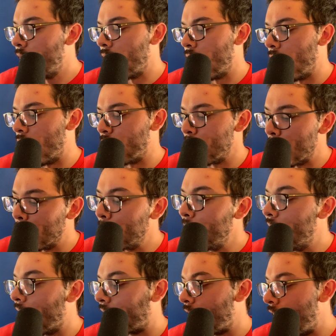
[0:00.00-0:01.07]
from
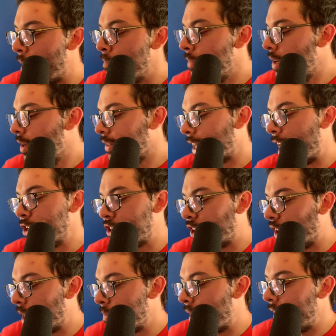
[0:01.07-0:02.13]
MLB.com. Donaldson
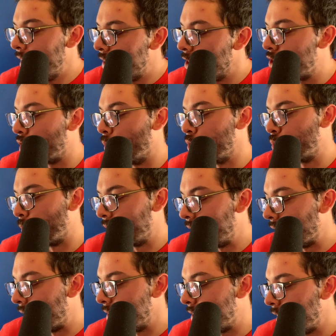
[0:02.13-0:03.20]
claimed that he did so in
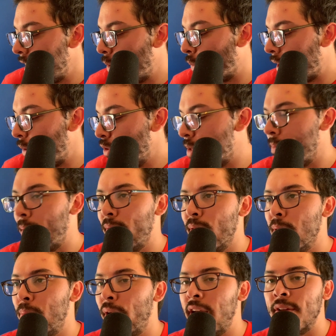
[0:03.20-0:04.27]
2019 when he was a member
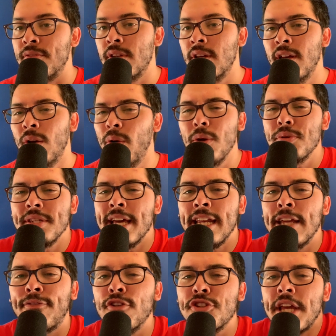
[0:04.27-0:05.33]
of the Braves. Well, he was an
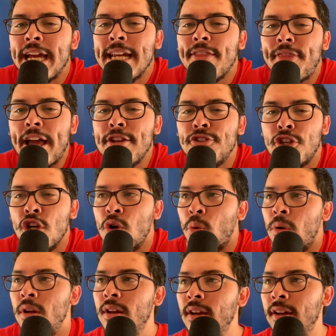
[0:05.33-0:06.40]
idiot for saying it then, too.
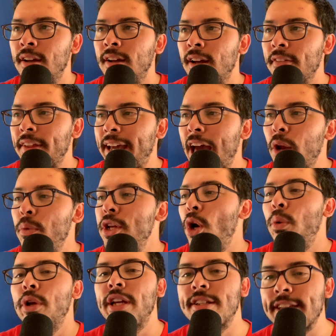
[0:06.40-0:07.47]
And, like, how do we
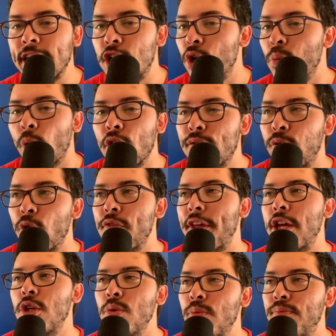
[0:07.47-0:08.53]
know you can take your word for it
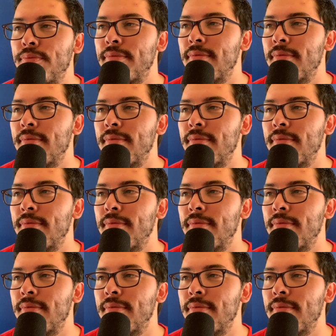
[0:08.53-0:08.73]
that you,